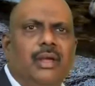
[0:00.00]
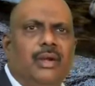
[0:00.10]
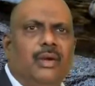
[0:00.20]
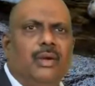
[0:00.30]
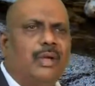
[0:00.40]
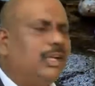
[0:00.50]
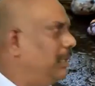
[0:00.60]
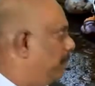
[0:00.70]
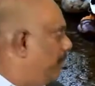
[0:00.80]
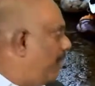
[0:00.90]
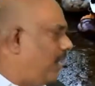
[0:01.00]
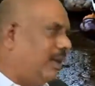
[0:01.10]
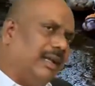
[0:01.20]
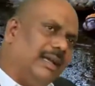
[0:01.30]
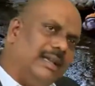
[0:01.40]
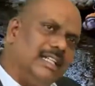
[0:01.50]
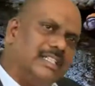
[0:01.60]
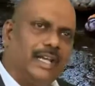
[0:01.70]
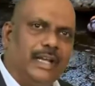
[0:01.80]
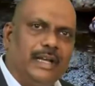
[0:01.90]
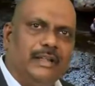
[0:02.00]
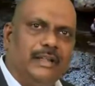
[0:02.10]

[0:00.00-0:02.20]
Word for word: Look at the bar in its head.